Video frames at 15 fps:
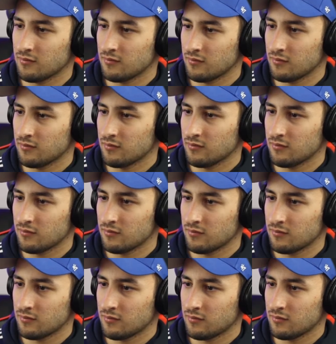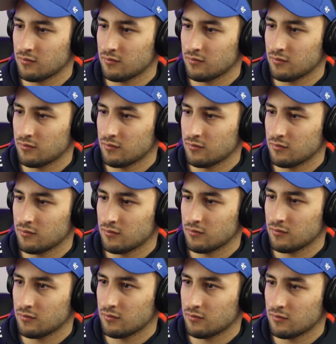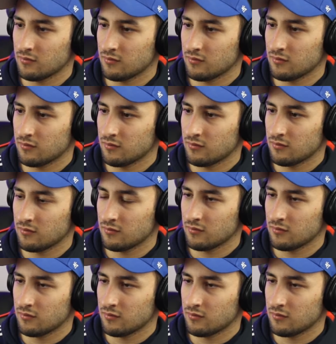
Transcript: The person shown says nothing.